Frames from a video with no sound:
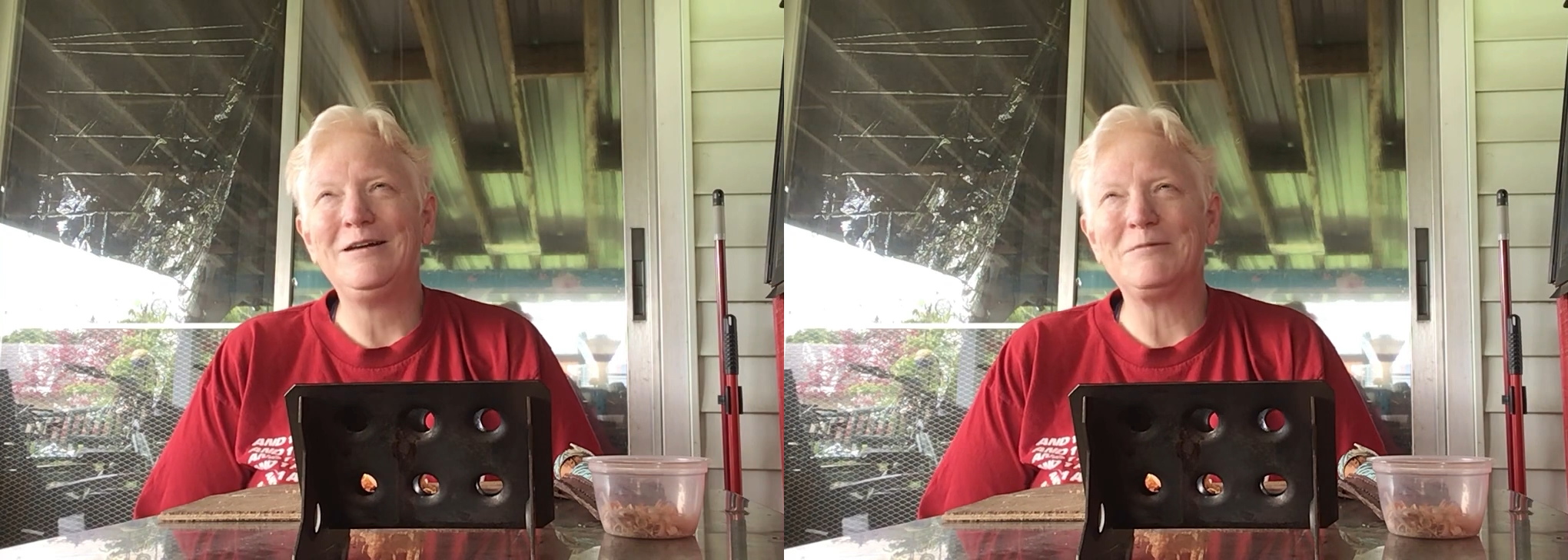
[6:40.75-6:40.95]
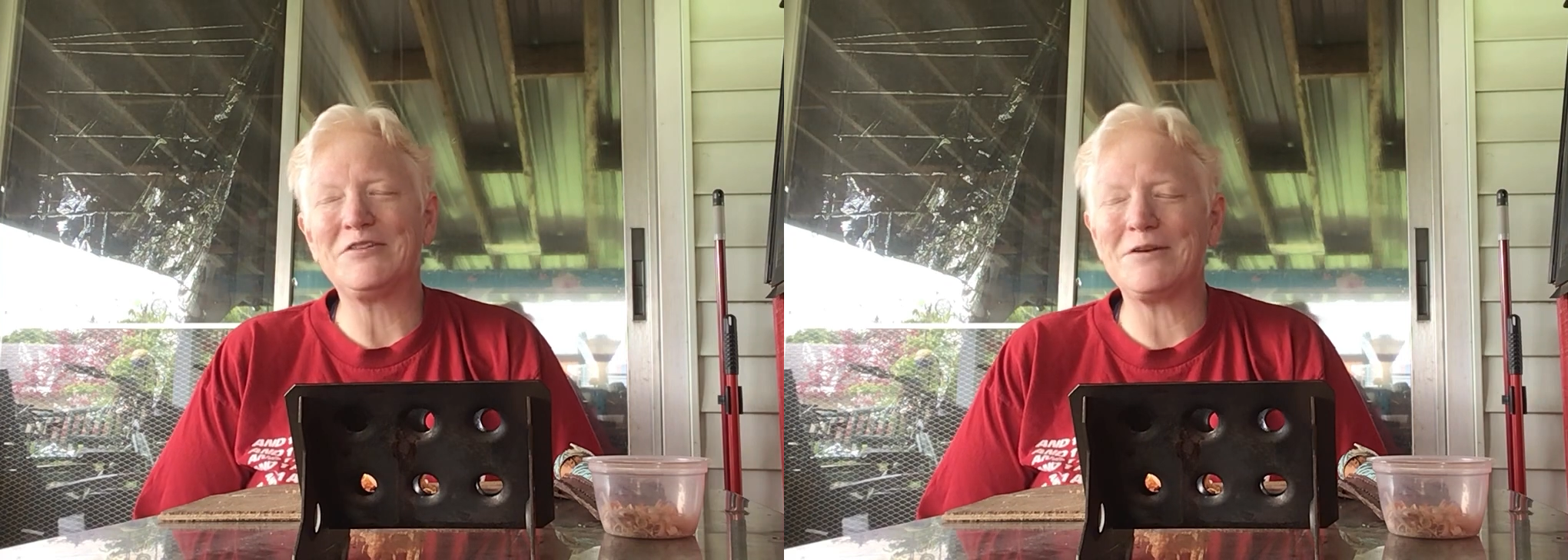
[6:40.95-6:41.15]

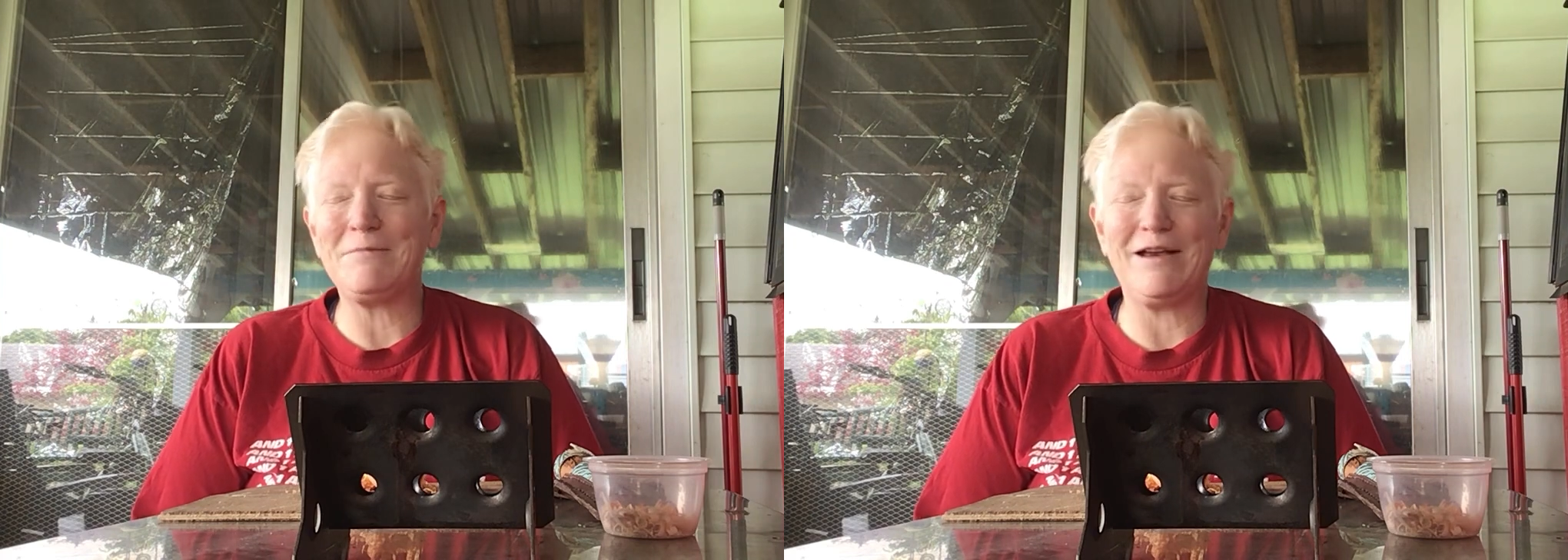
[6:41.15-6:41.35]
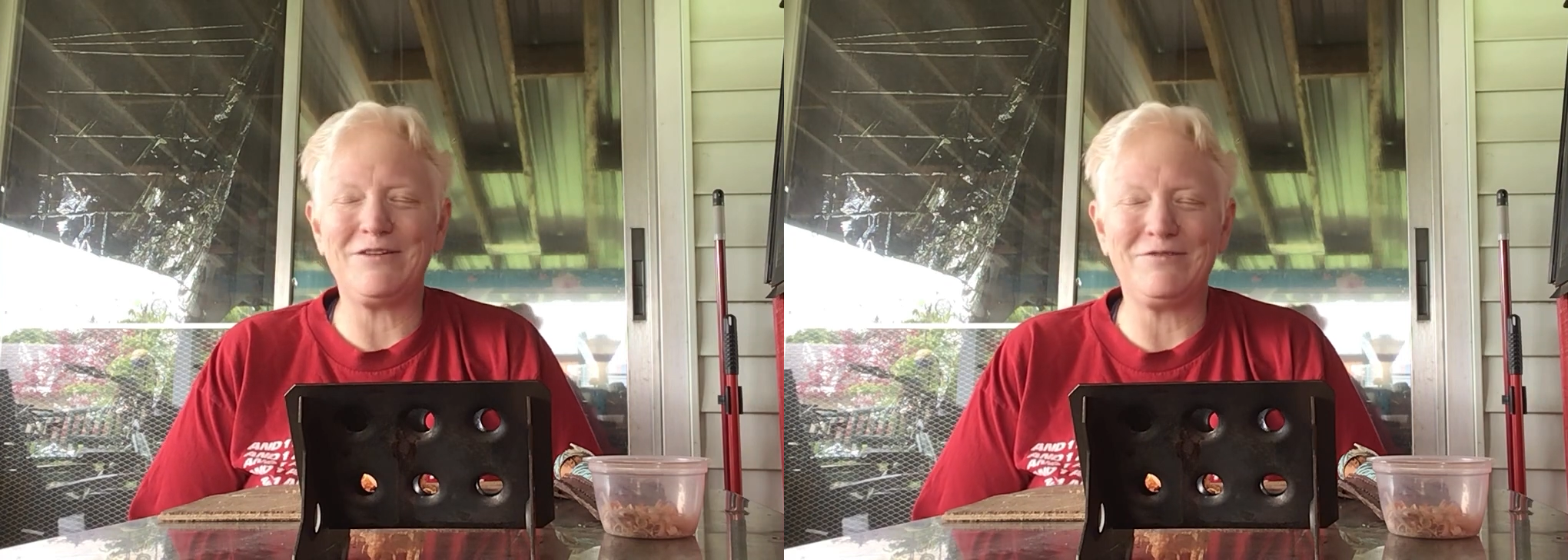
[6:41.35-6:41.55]
Because I
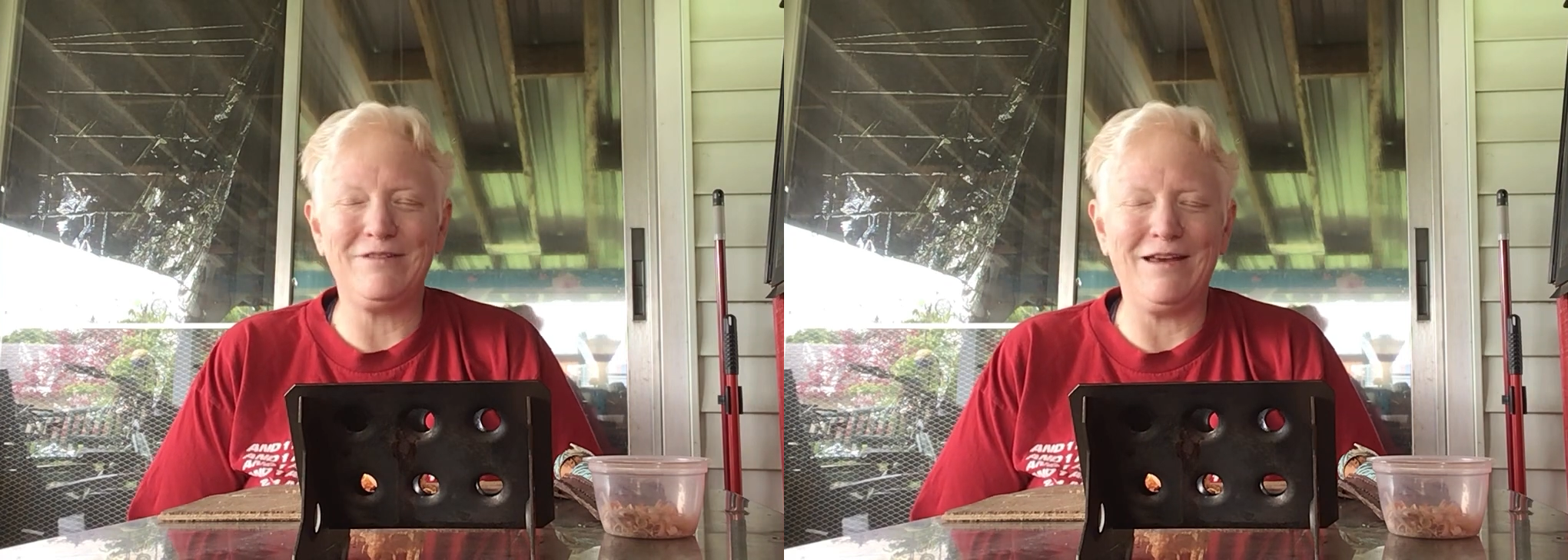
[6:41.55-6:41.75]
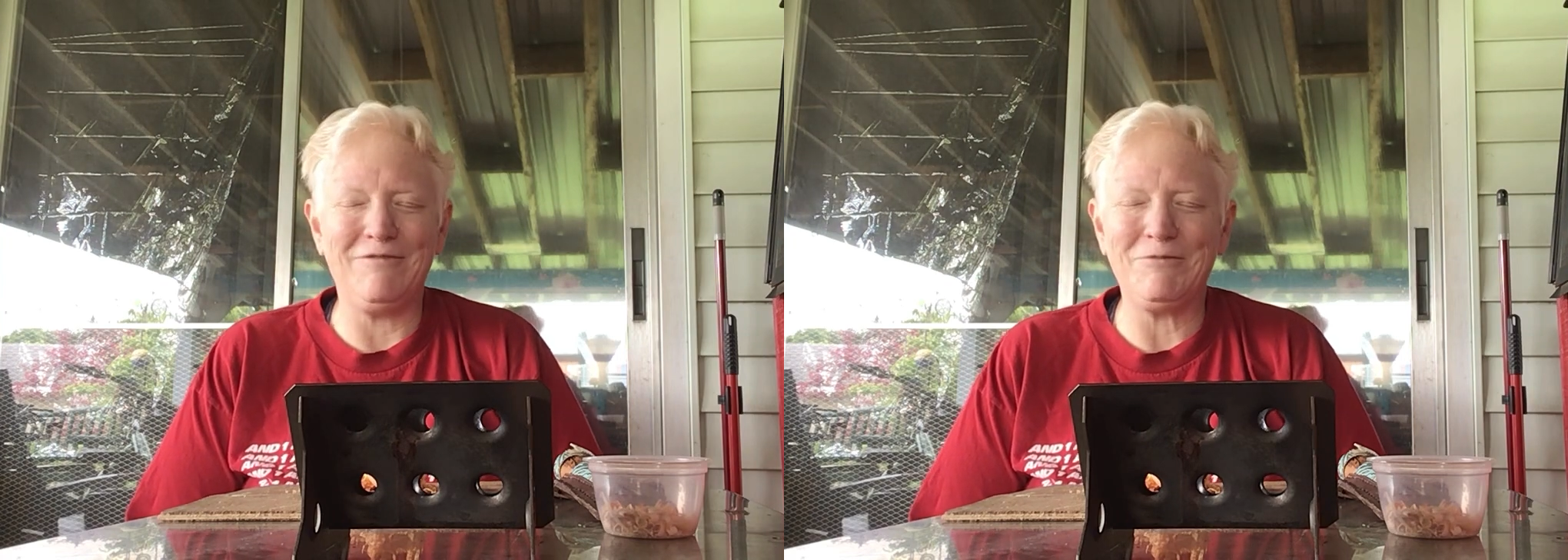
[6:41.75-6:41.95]
made,
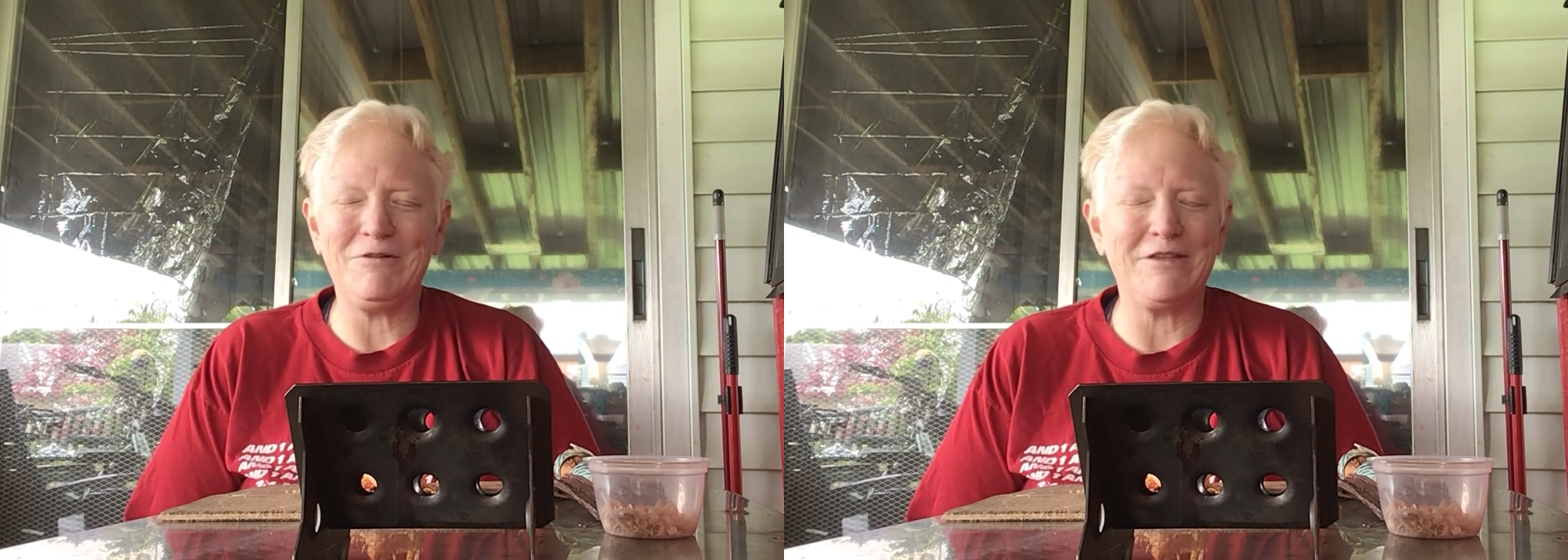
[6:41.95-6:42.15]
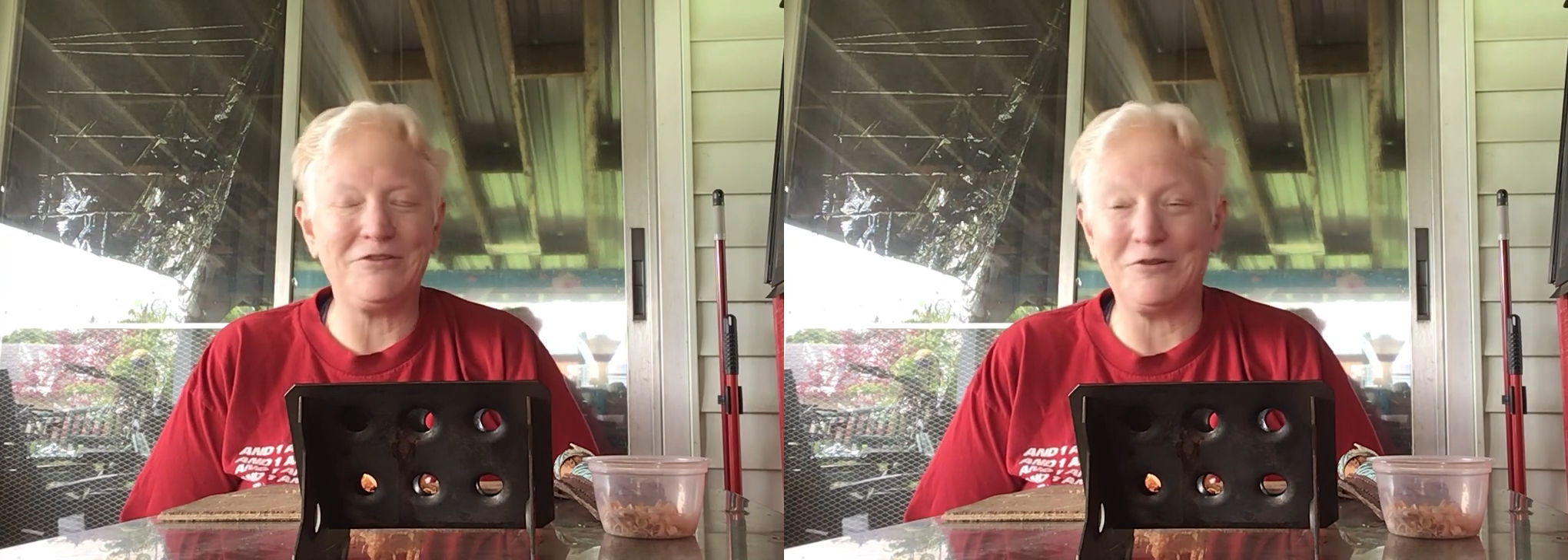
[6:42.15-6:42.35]

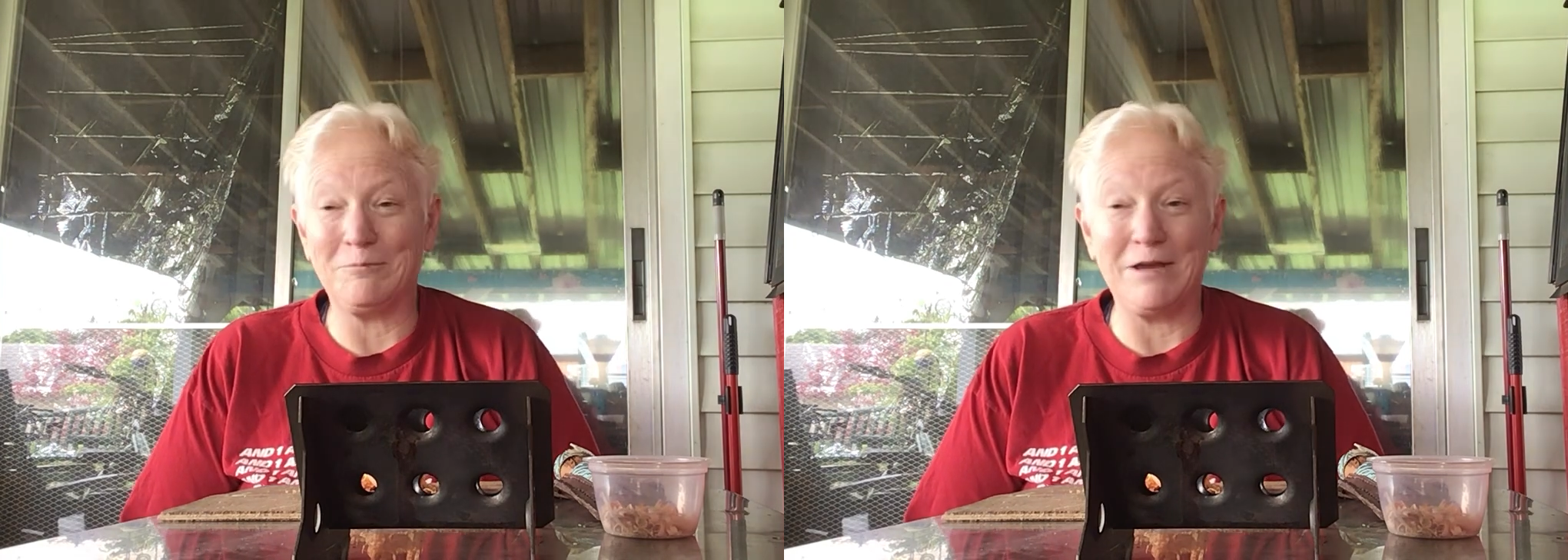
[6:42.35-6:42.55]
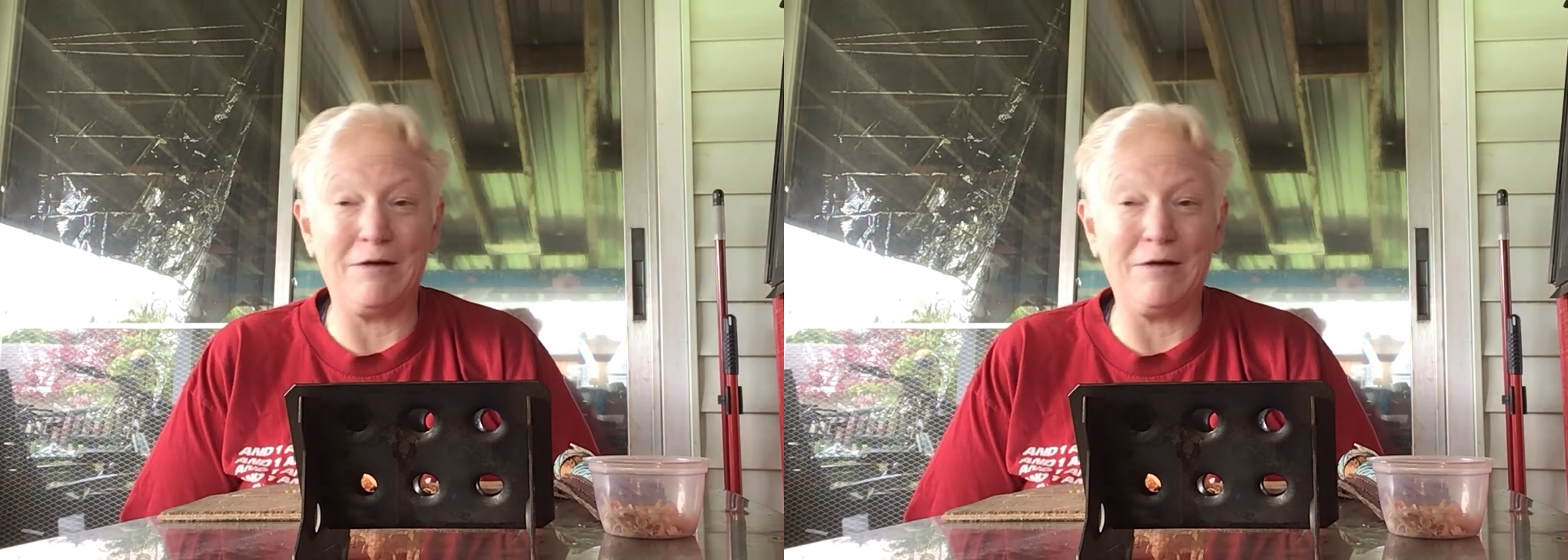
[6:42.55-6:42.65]
everywhere they took me,